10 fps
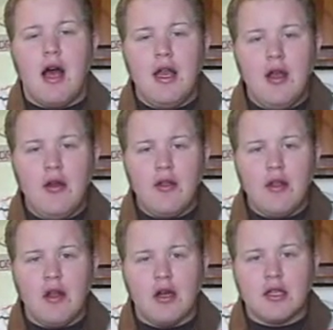I know
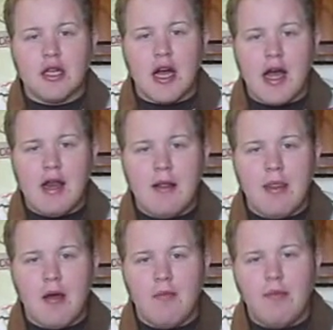it's a long shot,
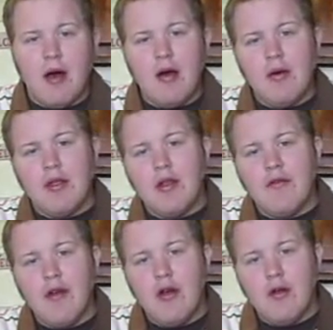but with
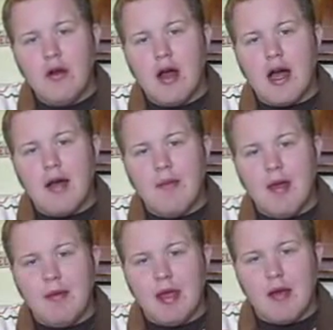your vote, I
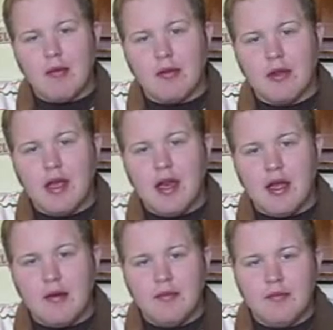may be able to get
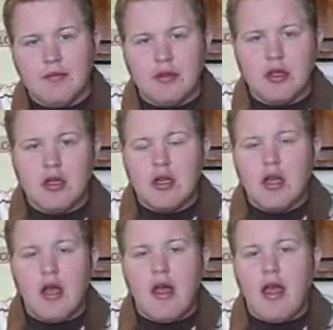it.
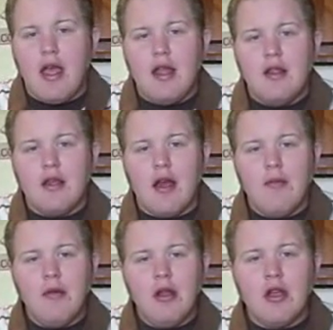And
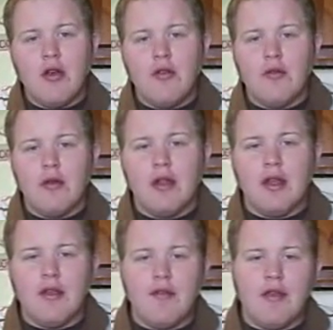I'm going to go through a
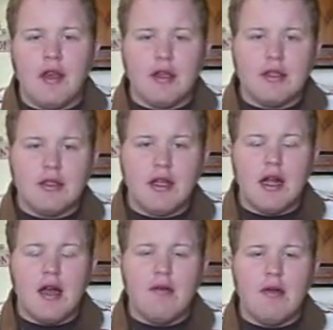list of things
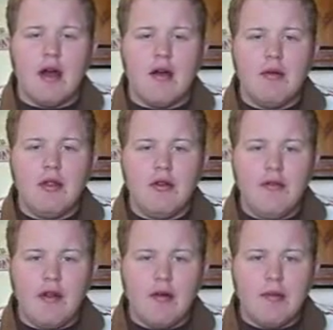that I would do
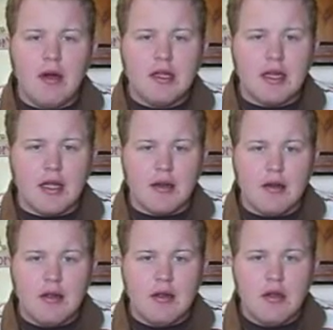if I were president.
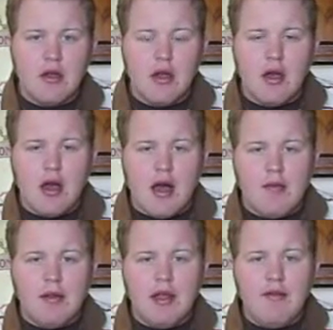
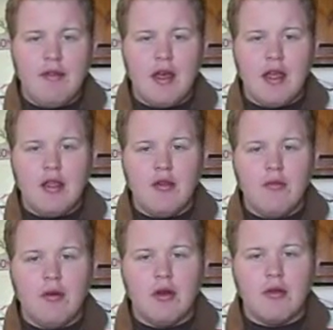I believe that
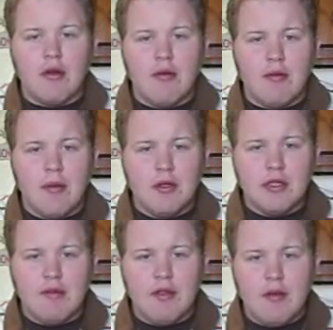you will agree with
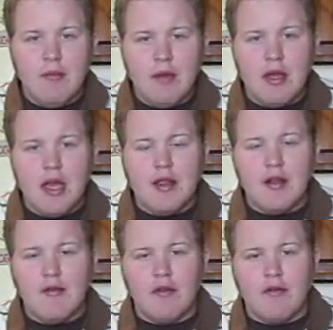most of them, and
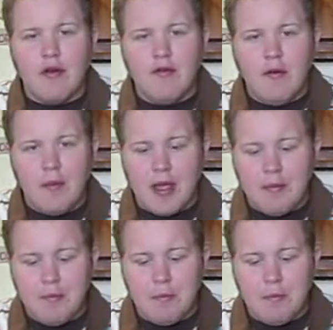therefore vote for me.